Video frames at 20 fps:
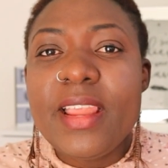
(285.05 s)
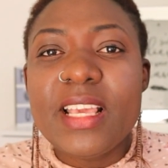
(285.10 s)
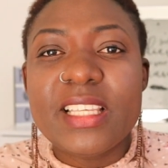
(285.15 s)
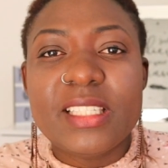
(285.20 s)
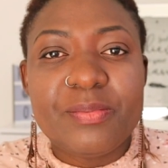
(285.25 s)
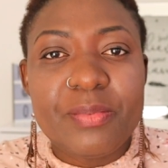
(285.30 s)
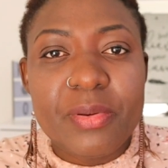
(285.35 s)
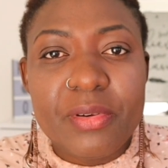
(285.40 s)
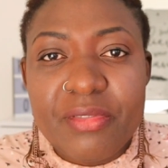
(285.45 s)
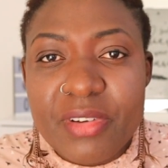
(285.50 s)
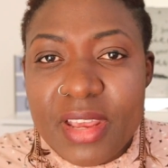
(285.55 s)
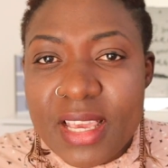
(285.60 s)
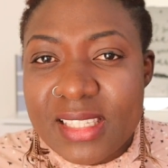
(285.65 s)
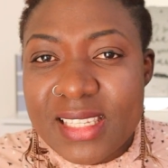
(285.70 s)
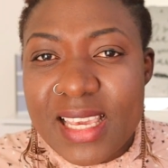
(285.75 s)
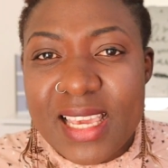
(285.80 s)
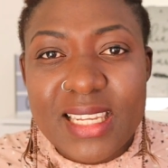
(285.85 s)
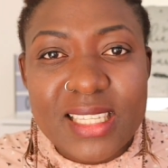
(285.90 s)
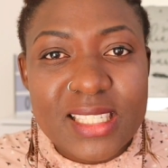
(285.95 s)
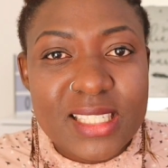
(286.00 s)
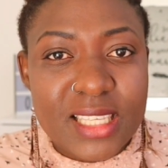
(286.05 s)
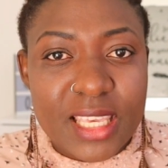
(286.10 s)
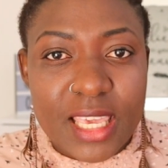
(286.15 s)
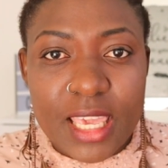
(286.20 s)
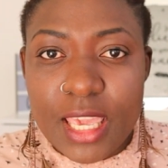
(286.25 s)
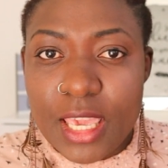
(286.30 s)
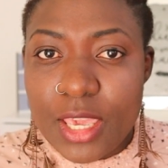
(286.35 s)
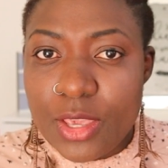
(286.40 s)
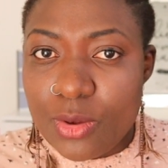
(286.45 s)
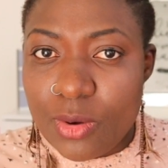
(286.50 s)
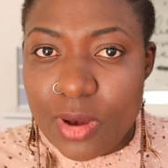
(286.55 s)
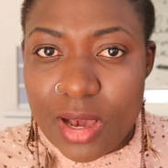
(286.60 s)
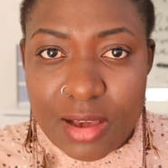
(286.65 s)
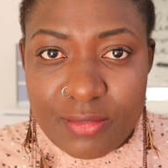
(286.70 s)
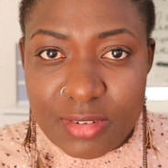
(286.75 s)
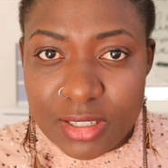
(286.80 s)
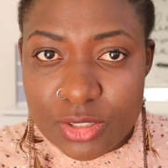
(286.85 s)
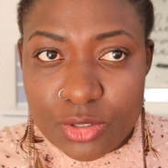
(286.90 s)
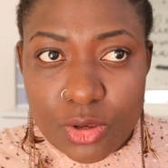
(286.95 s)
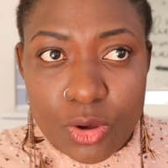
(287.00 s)
experience, any skill you
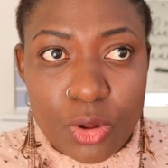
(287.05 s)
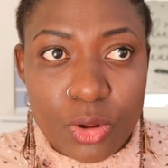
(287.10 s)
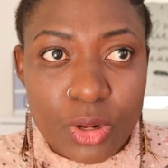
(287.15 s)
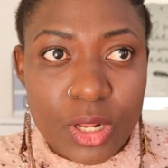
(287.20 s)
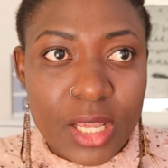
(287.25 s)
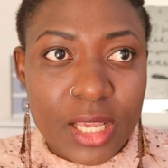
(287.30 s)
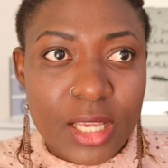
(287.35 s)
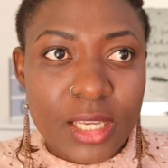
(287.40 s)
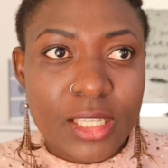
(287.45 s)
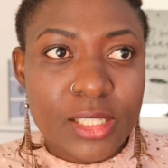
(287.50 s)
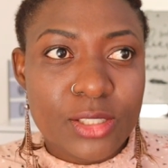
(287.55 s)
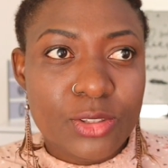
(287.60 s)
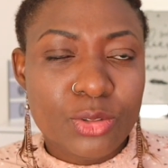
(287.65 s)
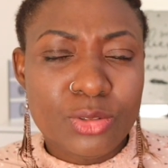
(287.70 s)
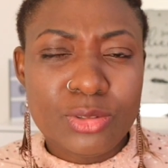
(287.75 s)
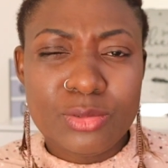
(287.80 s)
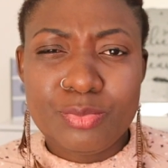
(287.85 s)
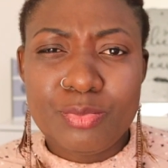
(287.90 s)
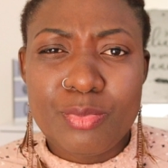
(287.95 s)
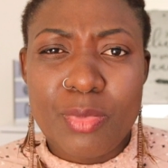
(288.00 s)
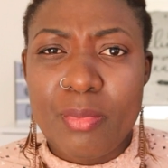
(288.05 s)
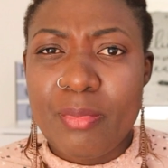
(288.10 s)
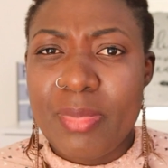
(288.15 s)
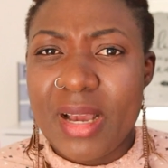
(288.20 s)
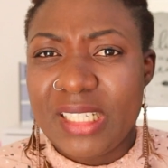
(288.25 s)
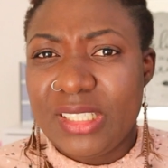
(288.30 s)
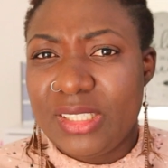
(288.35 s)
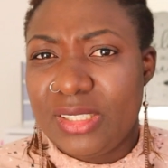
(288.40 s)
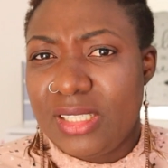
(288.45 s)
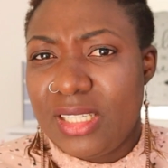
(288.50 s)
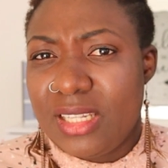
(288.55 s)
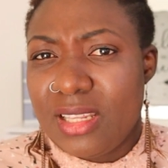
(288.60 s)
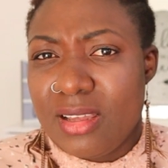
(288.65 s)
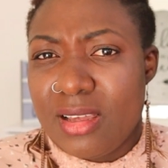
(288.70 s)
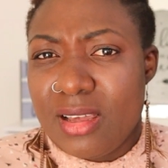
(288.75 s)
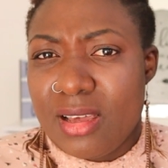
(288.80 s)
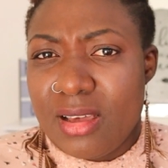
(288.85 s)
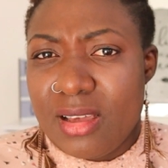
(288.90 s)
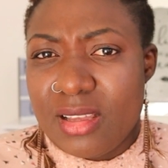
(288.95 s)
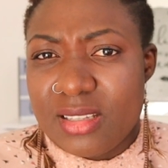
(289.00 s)
have at all, don't bombard
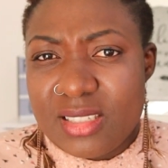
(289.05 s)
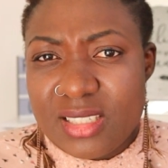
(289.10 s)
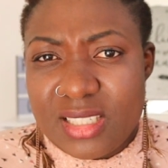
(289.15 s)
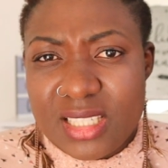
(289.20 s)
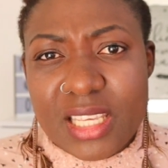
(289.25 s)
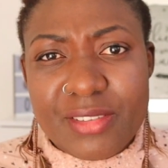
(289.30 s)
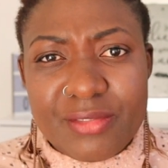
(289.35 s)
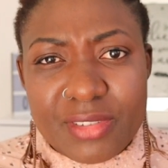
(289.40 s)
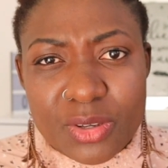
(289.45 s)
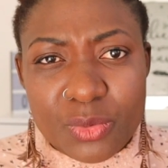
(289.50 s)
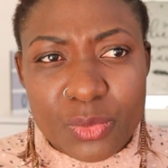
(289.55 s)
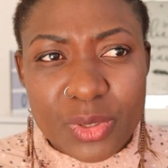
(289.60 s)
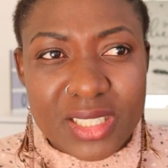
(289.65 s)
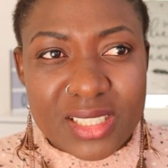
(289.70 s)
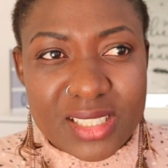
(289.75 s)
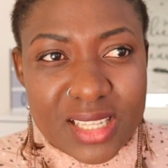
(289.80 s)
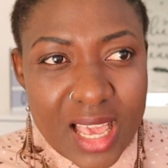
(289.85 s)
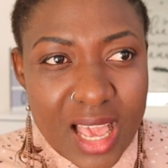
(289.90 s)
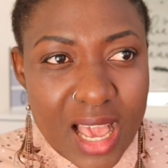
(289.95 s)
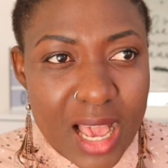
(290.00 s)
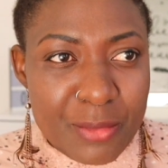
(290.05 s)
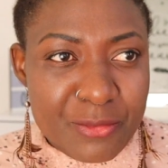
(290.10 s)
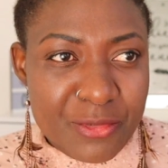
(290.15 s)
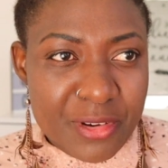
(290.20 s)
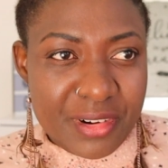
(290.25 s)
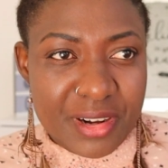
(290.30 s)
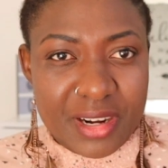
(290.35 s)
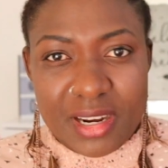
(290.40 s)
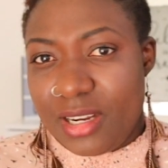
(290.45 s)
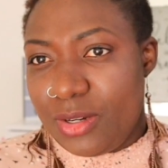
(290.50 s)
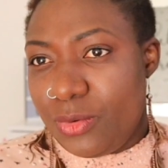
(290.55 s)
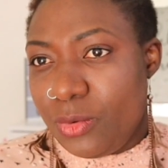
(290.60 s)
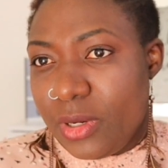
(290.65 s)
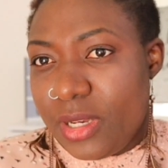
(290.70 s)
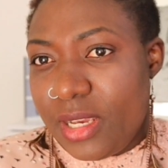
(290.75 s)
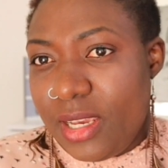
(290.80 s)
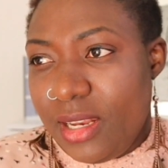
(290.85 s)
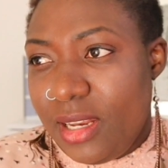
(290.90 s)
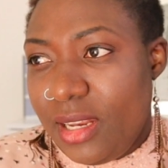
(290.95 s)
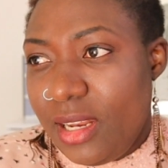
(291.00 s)
the CV with "I'm very
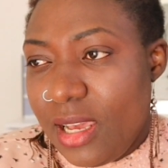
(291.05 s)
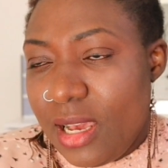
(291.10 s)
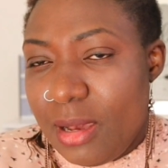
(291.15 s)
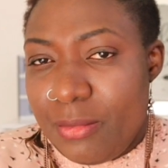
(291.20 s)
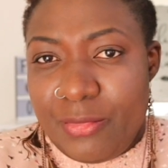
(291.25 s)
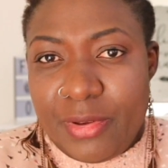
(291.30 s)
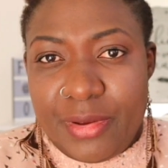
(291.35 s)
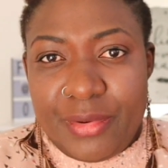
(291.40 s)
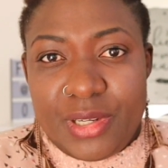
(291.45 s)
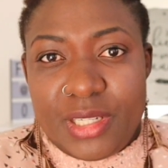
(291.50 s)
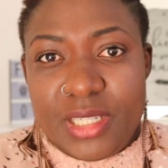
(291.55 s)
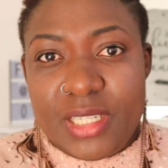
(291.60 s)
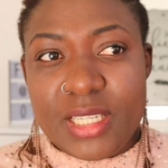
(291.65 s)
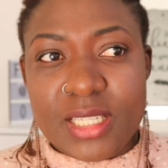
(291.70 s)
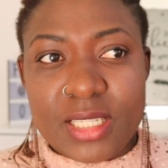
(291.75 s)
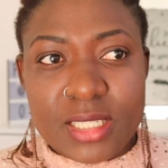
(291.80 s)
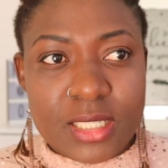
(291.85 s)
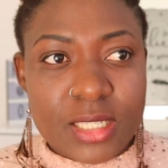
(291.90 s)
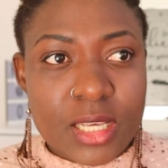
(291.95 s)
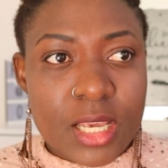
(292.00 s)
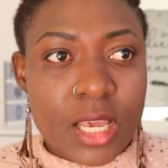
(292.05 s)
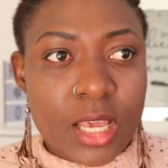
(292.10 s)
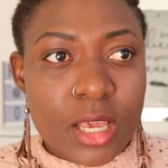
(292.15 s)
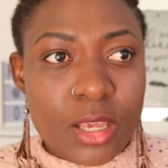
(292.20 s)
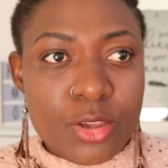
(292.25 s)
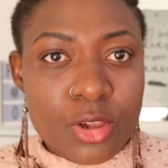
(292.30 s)
hardworking, I'm very this."